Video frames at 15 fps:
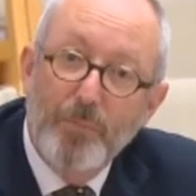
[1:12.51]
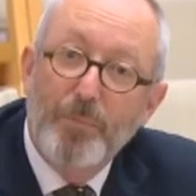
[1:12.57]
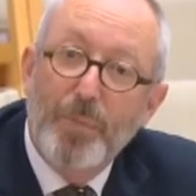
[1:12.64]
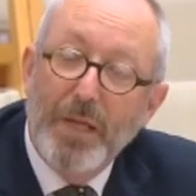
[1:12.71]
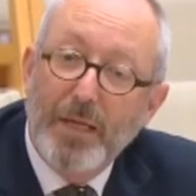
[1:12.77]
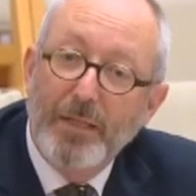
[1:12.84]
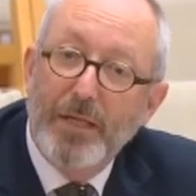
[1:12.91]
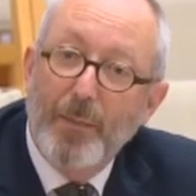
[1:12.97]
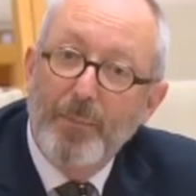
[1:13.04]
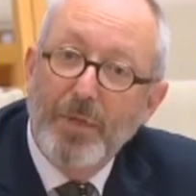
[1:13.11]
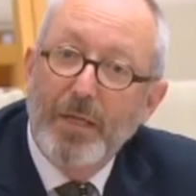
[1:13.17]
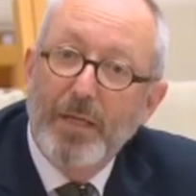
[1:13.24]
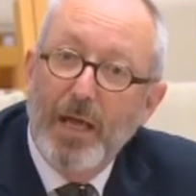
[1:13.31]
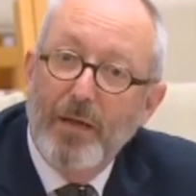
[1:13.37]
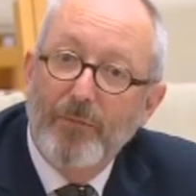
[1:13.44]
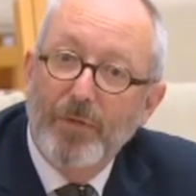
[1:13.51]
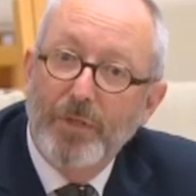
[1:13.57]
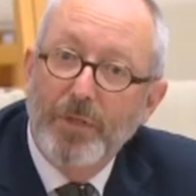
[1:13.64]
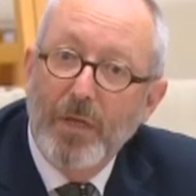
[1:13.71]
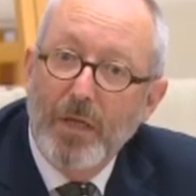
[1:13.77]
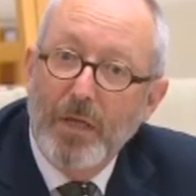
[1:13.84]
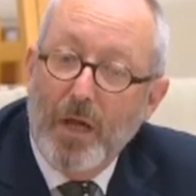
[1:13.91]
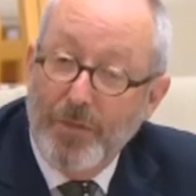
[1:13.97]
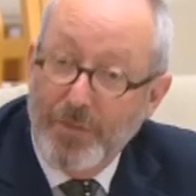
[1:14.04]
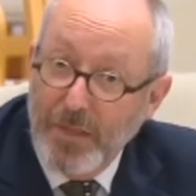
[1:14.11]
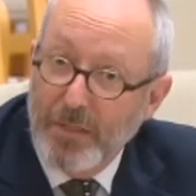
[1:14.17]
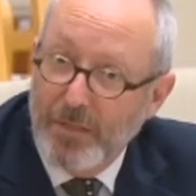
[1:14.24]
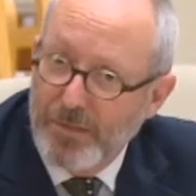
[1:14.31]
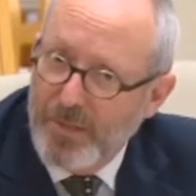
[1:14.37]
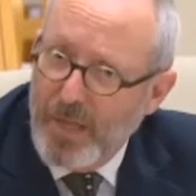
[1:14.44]
then picked up and covered, I
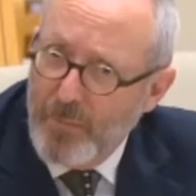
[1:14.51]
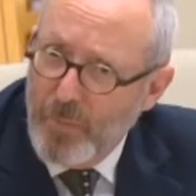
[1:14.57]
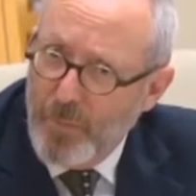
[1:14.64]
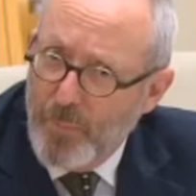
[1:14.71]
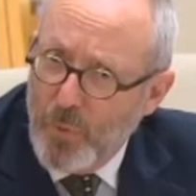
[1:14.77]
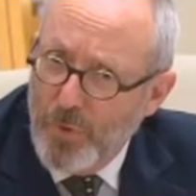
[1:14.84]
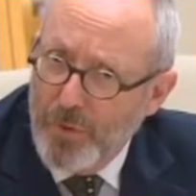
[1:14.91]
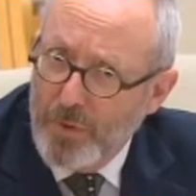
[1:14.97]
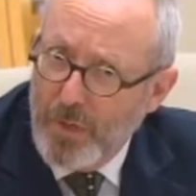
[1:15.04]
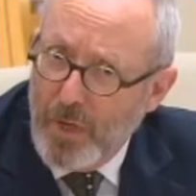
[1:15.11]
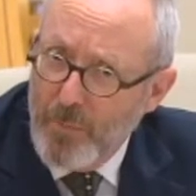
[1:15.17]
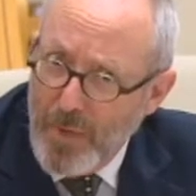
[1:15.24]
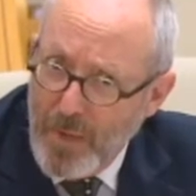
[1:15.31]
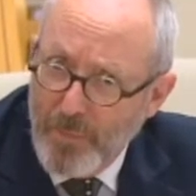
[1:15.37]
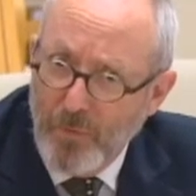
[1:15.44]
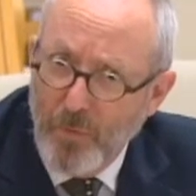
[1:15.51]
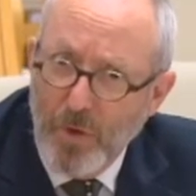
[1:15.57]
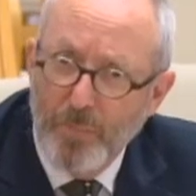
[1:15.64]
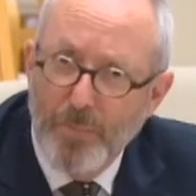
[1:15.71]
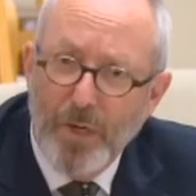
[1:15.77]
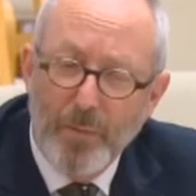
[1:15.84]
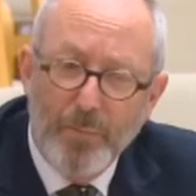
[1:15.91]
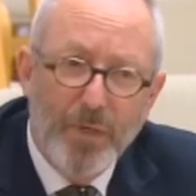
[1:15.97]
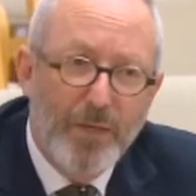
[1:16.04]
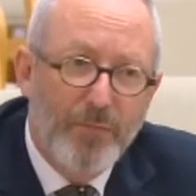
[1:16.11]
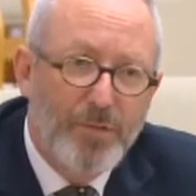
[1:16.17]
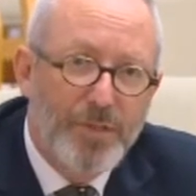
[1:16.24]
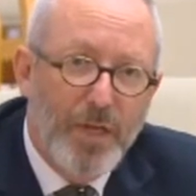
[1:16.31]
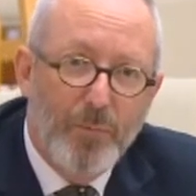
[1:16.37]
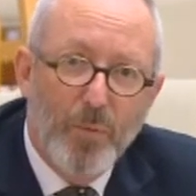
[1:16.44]
think the same report, I may be wrong, but I believe
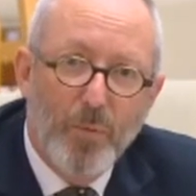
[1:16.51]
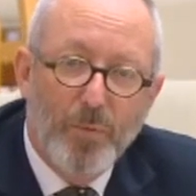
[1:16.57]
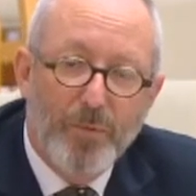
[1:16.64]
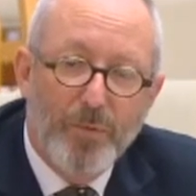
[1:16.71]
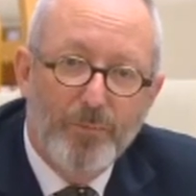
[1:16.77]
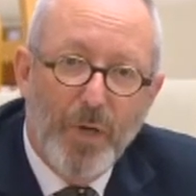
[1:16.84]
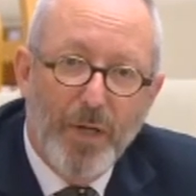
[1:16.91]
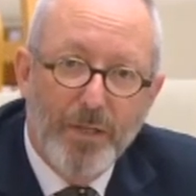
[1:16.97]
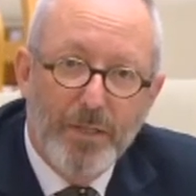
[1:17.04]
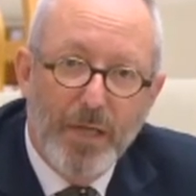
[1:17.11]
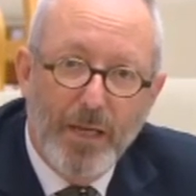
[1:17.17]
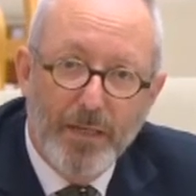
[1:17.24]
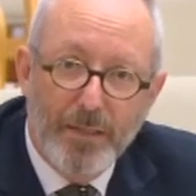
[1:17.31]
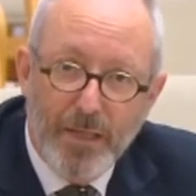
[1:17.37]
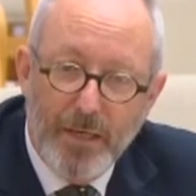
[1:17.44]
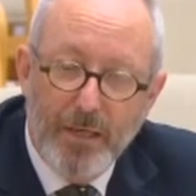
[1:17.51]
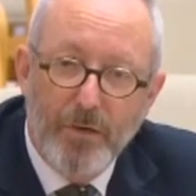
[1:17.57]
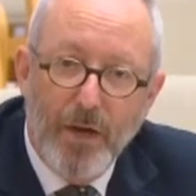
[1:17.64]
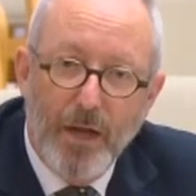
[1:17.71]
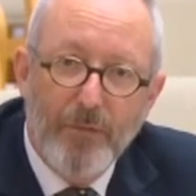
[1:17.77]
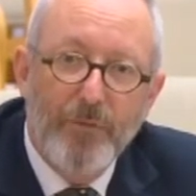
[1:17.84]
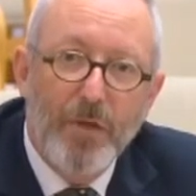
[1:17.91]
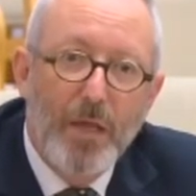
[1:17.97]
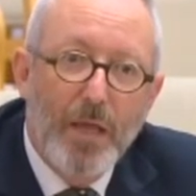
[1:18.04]
the same report by the Daily Telegraph.